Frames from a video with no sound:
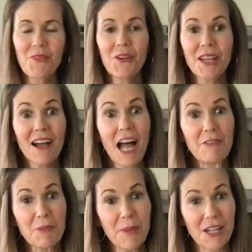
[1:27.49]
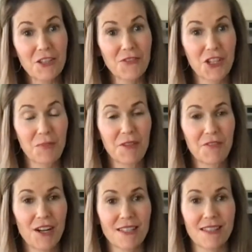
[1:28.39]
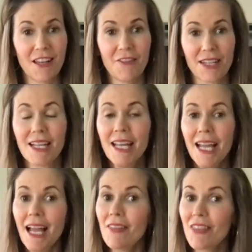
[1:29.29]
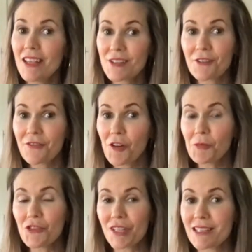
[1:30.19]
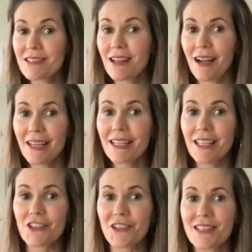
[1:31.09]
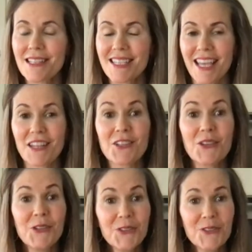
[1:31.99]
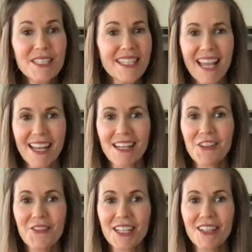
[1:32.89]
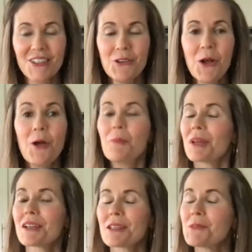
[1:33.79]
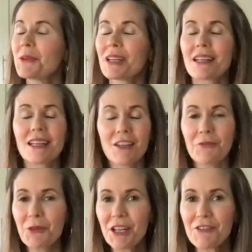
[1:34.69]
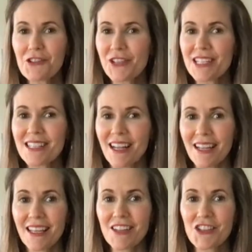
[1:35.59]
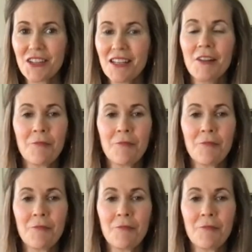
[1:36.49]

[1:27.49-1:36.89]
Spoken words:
Okay, I have a batch of chickpea fries in the oven, and these are from Dreena's Kind Kitchen. Stay tuned to the end of the video because I'm doing a giveaway for Dreena's Kind Kitchen.